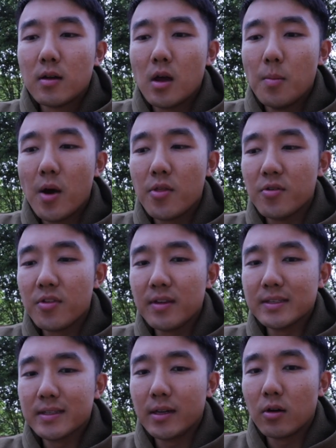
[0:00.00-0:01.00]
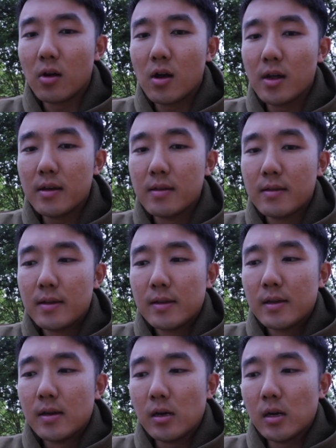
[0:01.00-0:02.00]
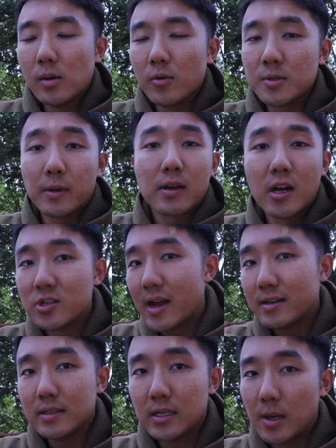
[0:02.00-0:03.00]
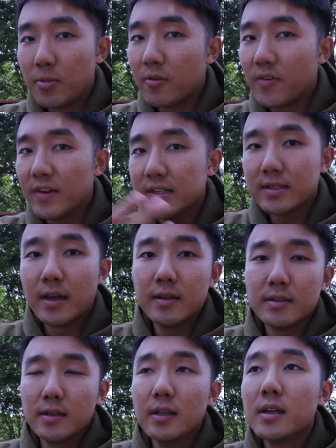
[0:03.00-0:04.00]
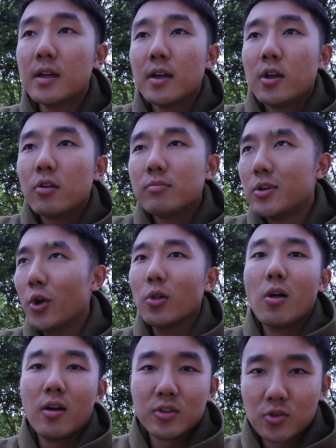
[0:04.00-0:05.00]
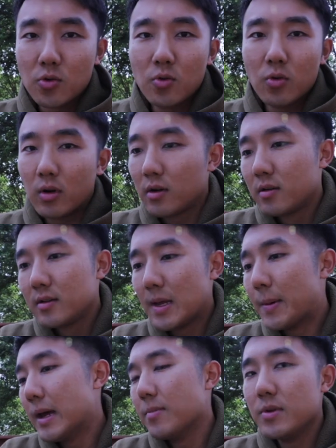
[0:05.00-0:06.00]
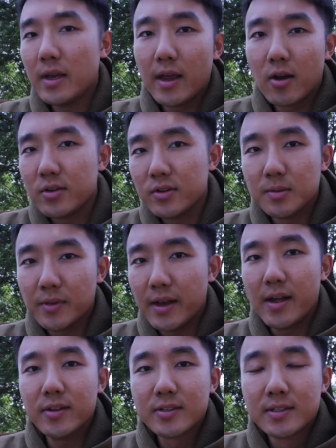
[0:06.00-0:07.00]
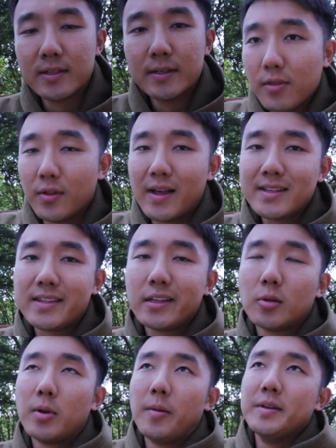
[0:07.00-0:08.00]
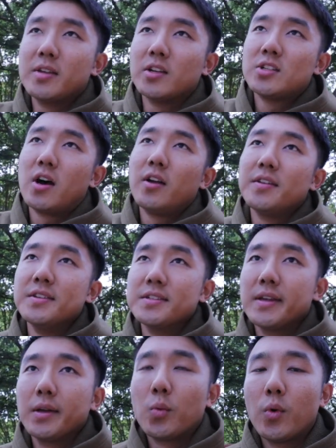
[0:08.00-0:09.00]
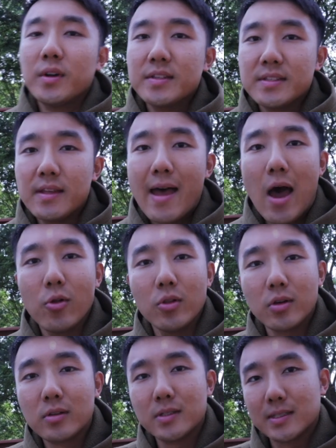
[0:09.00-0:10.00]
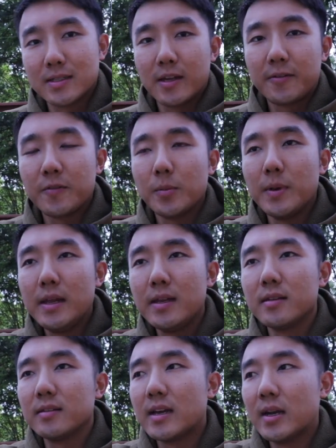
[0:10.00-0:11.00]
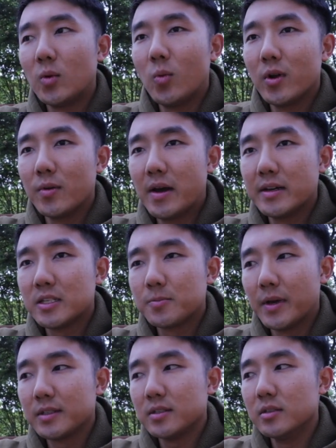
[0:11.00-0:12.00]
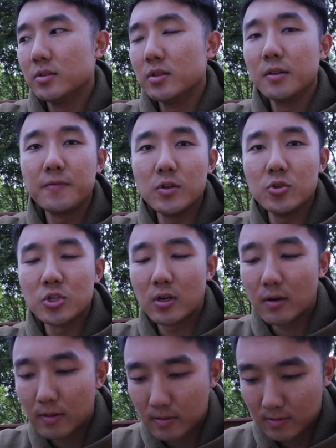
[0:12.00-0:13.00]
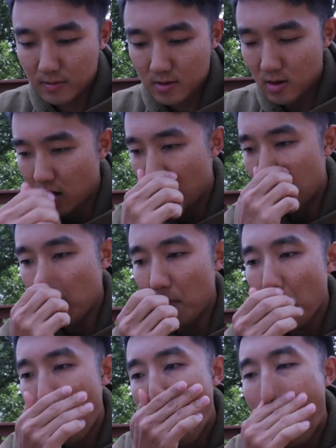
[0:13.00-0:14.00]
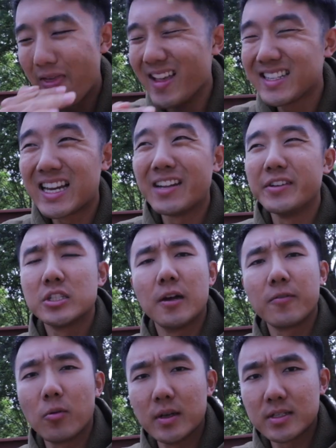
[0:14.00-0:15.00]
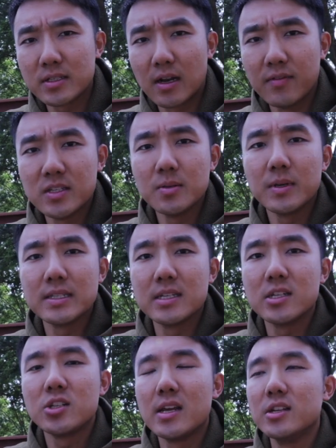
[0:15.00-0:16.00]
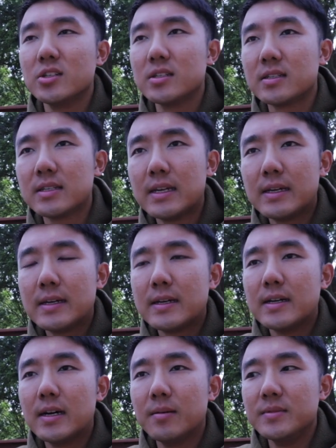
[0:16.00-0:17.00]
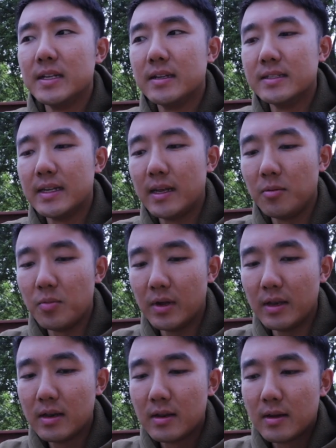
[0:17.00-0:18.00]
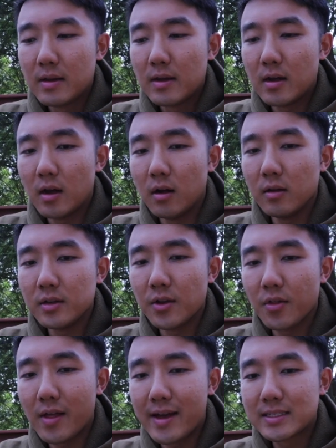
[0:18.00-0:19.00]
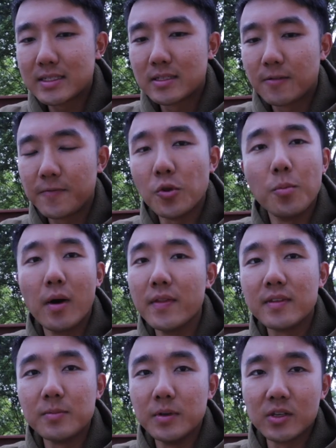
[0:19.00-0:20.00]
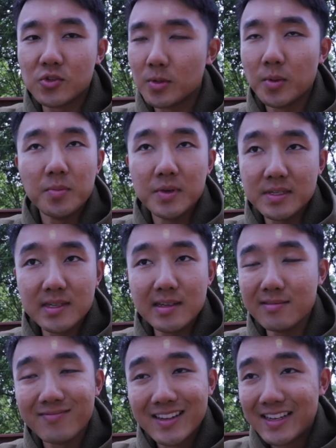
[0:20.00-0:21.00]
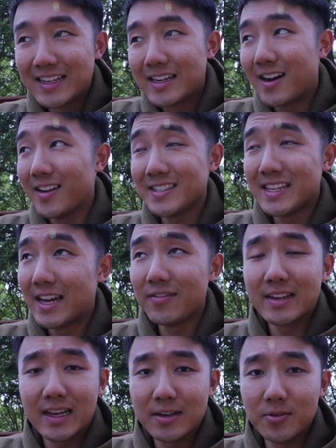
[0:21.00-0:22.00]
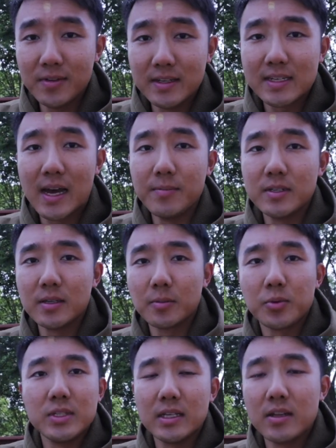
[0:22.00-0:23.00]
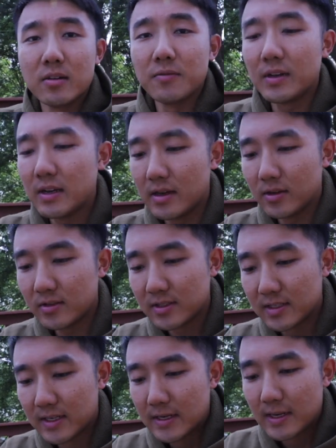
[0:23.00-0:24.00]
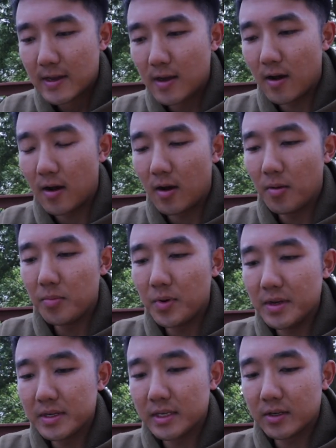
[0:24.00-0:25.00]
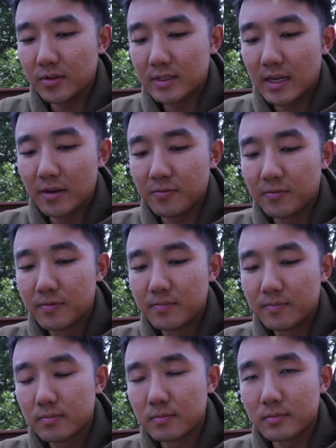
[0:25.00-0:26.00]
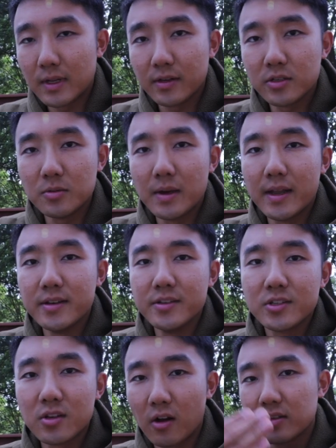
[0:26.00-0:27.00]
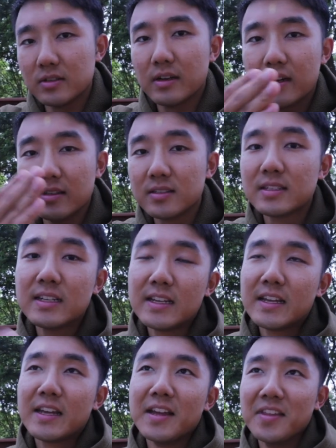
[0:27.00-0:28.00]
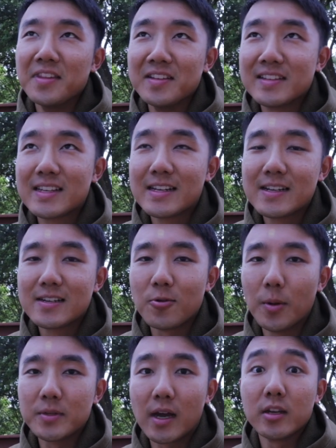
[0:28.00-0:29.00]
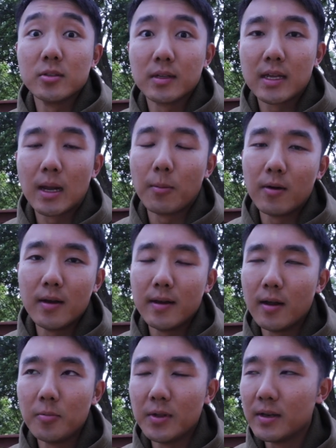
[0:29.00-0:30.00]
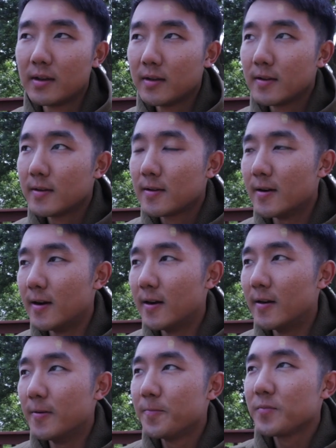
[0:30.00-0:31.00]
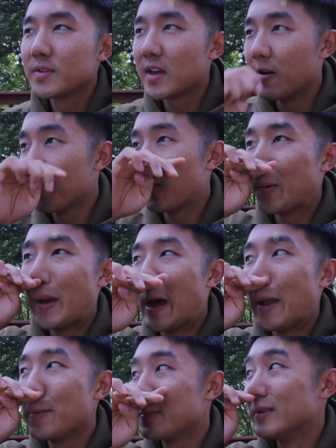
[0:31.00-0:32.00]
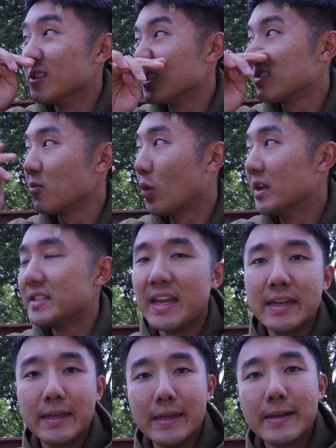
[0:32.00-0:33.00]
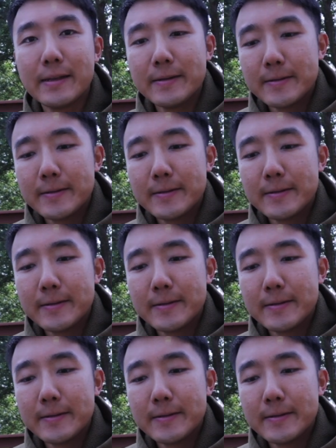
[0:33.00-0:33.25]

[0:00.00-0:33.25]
um, other things later on um, once my contract is up or if I decide to go to law school or get my MBA or do something else. The last thing I'll probably touch on is like what does the outlook look like for me and kind of what do I expect to do in the future. Um, and that's kind of a tough question obviously because it changes um, day to day but uh, you know the last few months have been extremely busy and honestly haven't had really the time to like put together videos uh, but you know it's kind of not too bad to just talk to you guys and this well I'm talking to a camera right now but uh, it's kind of format and just one take it.